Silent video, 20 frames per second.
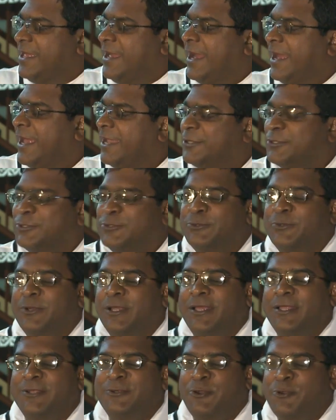I had
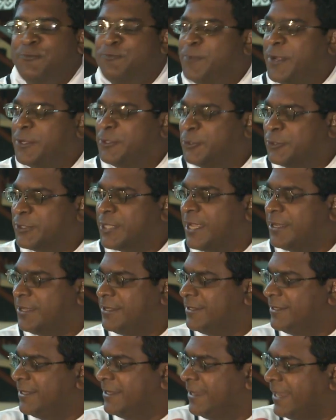to drop my daughter
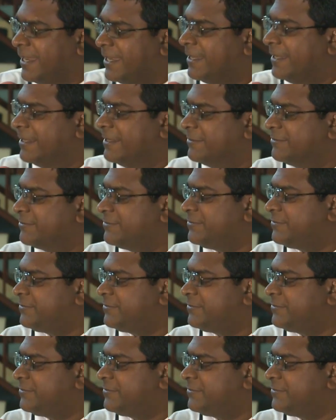in Nandi